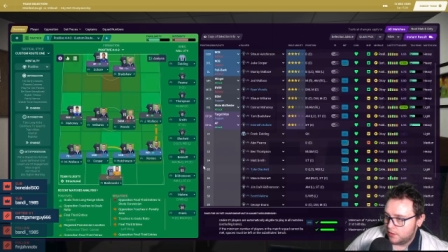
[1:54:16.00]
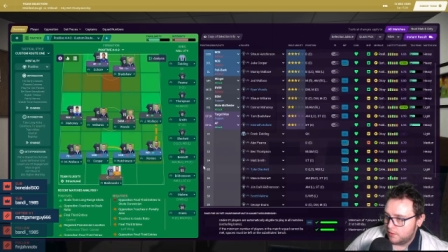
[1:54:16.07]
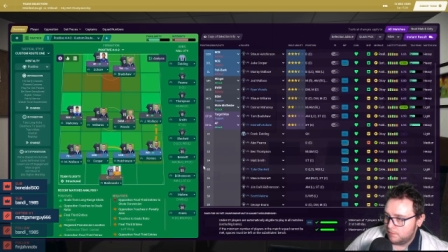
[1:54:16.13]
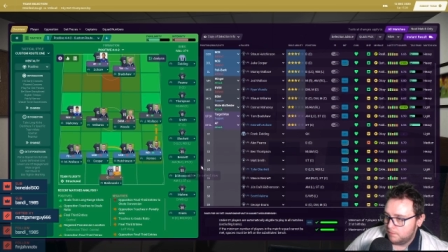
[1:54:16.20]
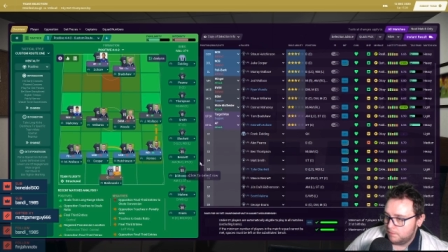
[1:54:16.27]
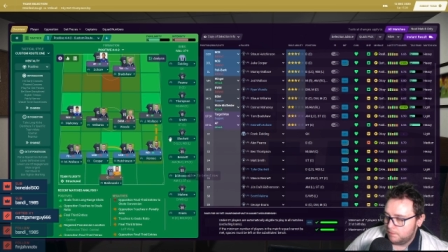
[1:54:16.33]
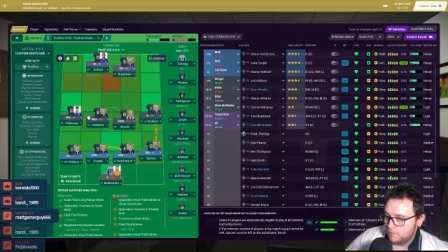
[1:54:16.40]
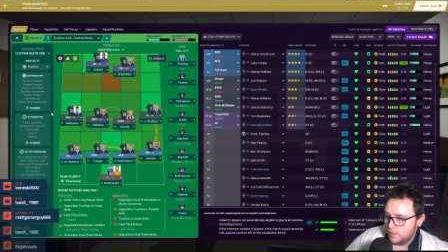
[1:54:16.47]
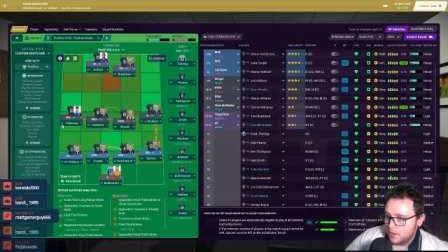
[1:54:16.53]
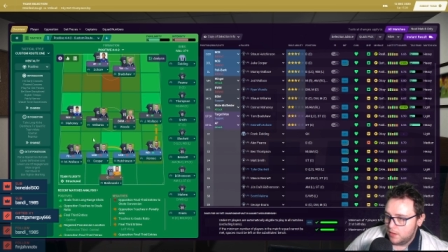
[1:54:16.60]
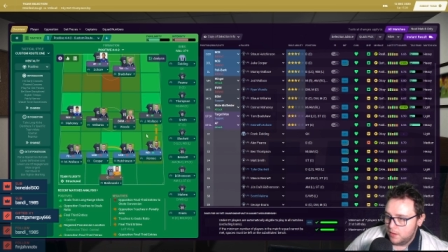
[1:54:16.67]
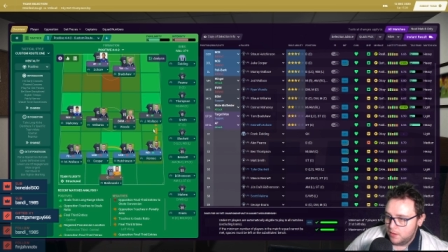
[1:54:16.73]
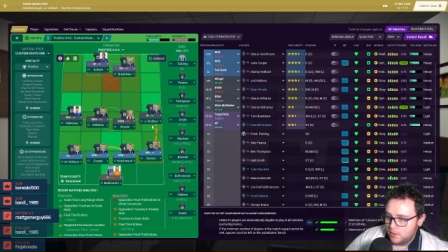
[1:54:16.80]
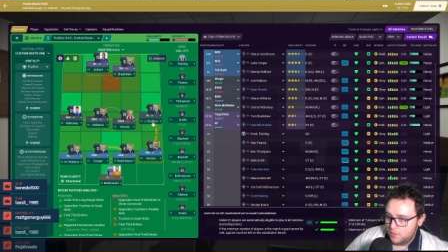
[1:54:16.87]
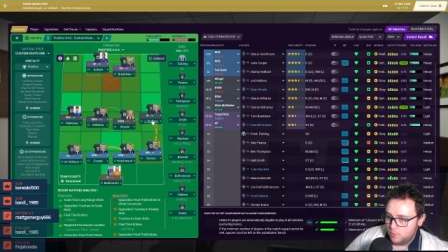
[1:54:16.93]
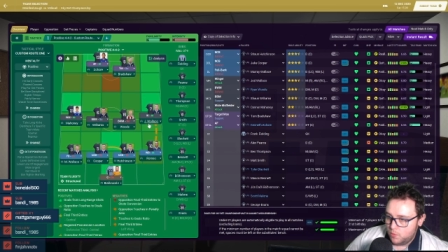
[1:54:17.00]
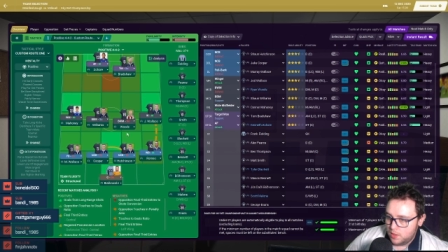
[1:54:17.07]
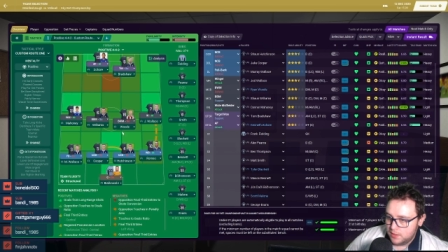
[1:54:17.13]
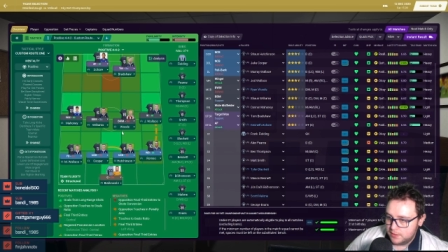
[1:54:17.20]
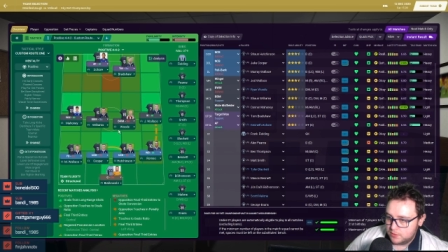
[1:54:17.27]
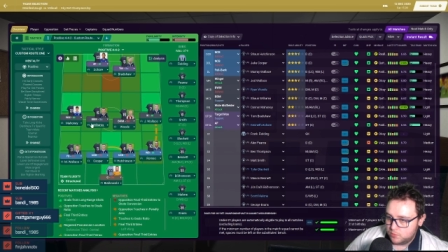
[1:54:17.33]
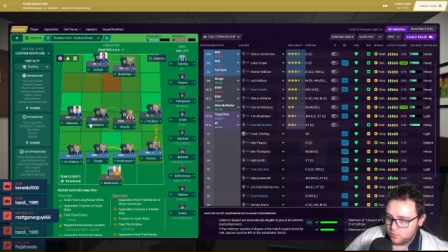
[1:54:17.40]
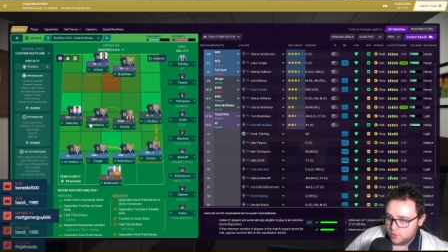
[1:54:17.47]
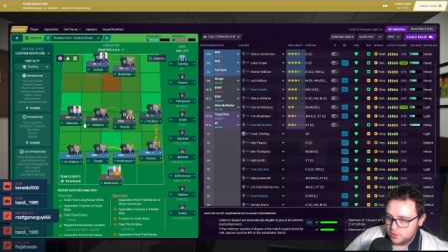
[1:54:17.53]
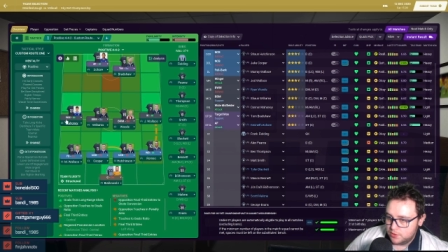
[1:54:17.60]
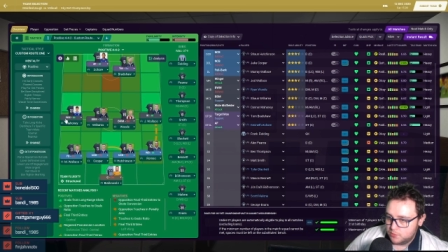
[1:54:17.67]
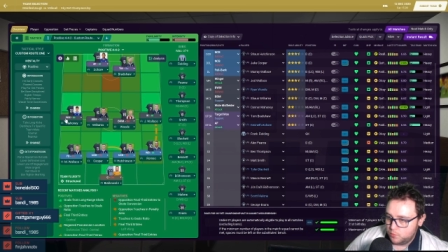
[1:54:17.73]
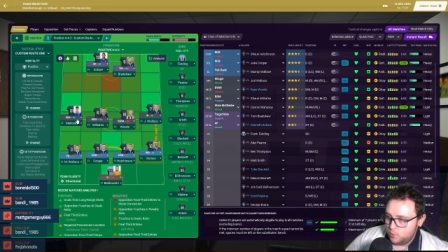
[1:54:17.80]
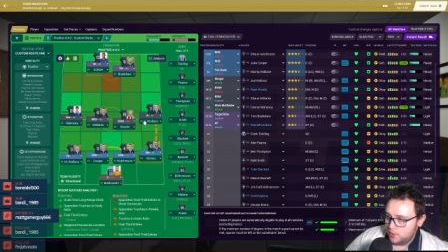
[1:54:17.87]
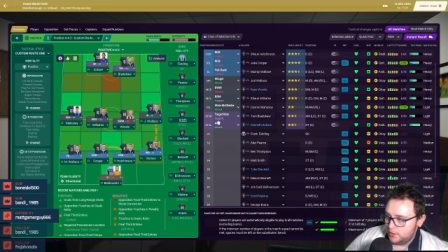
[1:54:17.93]
it. Wallace
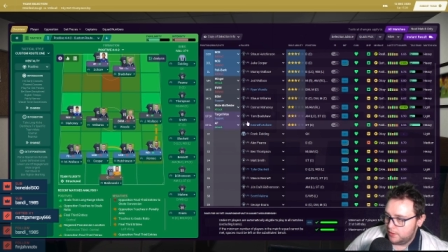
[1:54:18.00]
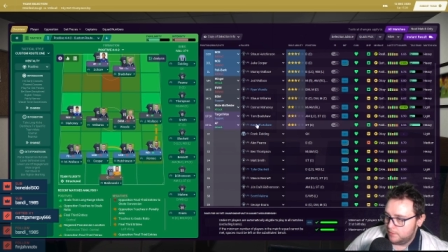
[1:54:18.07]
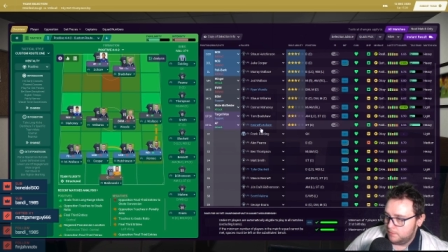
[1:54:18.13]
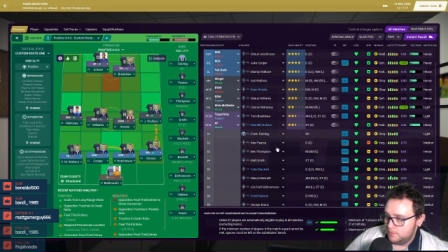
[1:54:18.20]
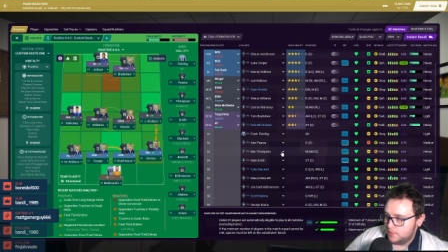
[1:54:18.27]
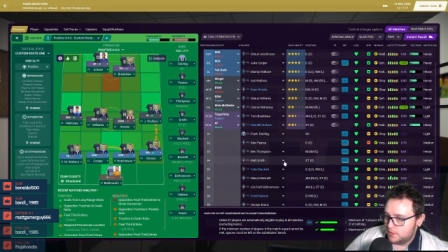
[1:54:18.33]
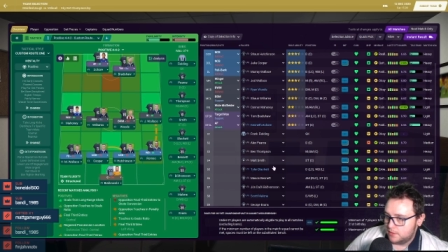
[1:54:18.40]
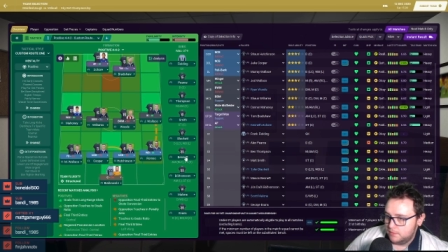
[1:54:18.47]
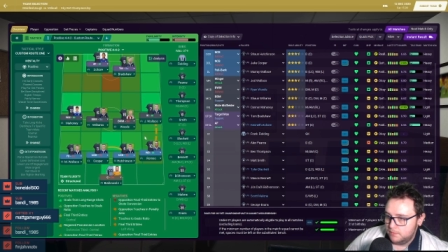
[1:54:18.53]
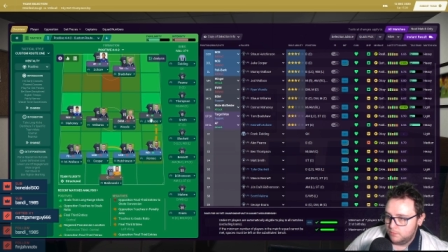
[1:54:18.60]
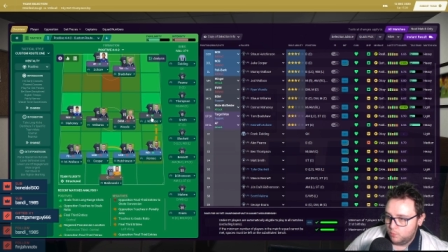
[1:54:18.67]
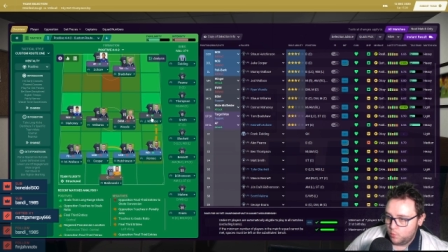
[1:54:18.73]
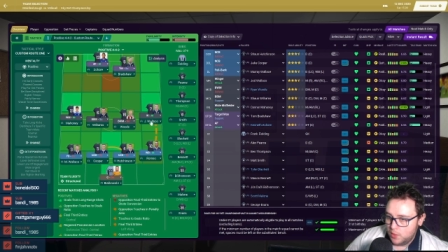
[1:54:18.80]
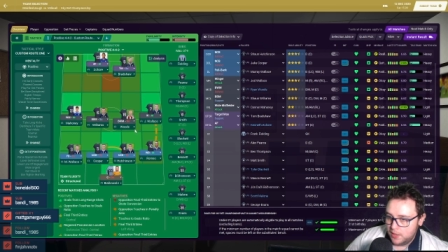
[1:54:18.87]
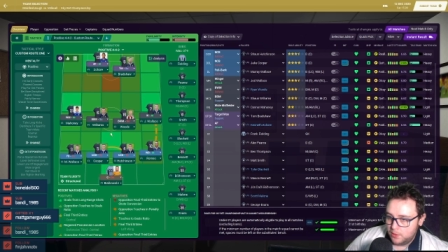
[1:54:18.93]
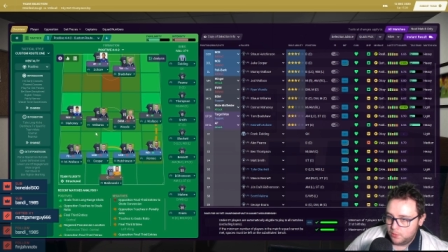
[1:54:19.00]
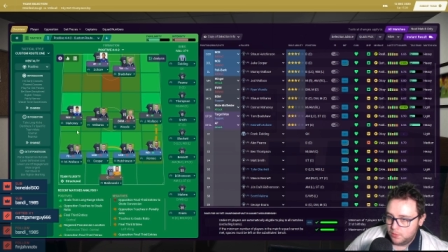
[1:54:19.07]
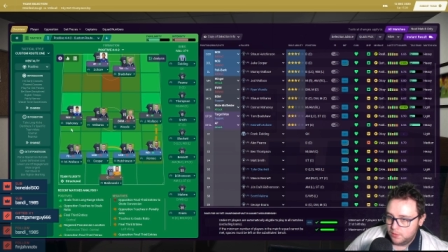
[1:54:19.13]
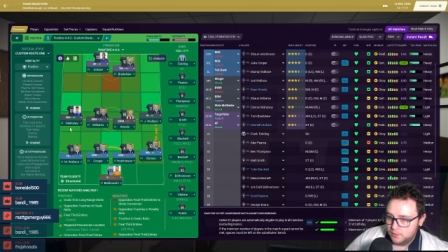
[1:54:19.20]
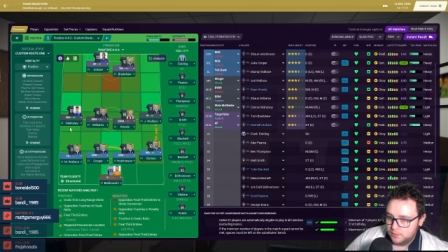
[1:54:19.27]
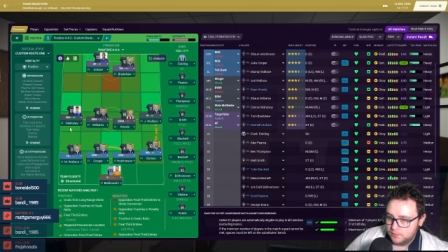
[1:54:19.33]
Woods Williams. Wow.